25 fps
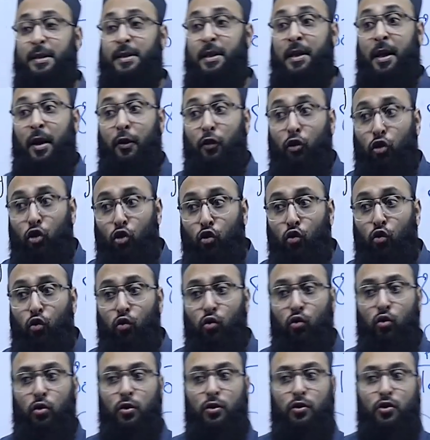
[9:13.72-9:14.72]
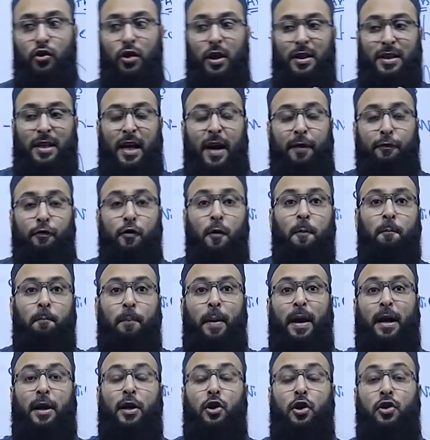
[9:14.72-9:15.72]
else. Now you just have to
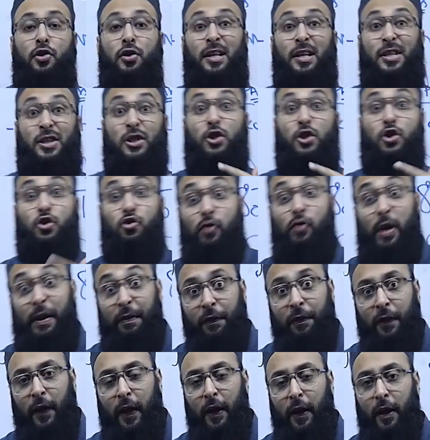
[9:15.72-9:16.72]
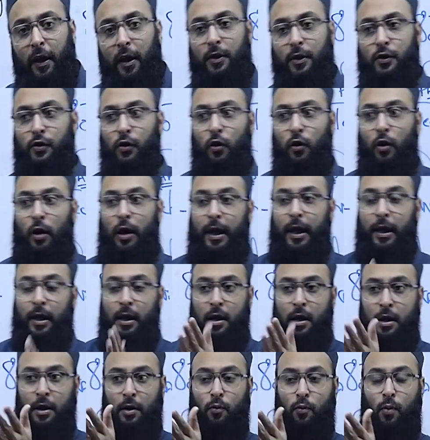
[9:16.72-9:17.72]
pick the strength area. So you're
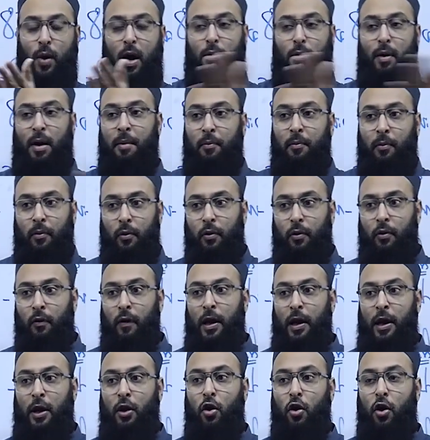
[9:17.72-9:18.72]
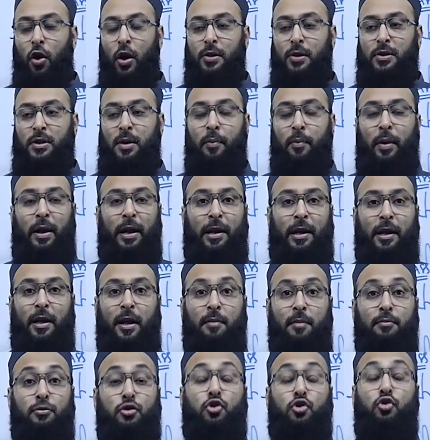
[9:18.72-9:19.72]
like, wow, I'm really awesome when it
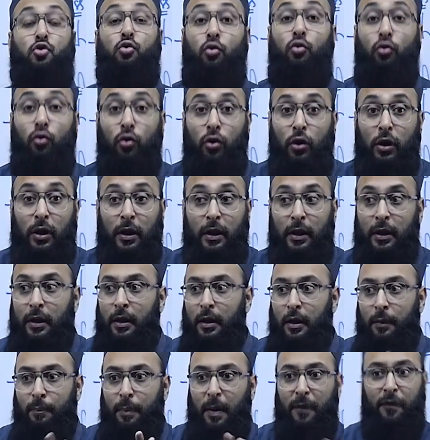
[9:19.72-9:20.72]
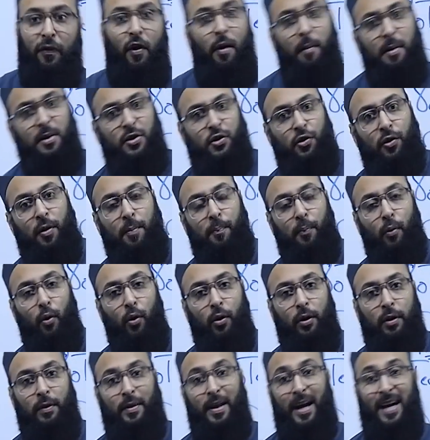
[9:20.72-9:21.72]
comes to performance
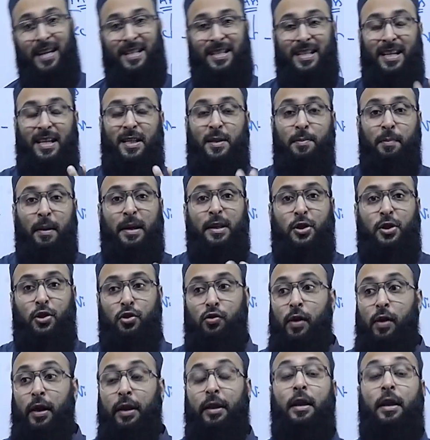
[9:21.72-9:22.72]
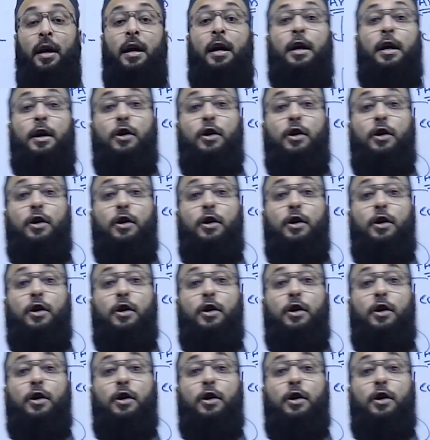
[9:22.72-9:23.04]
report. That is my strength.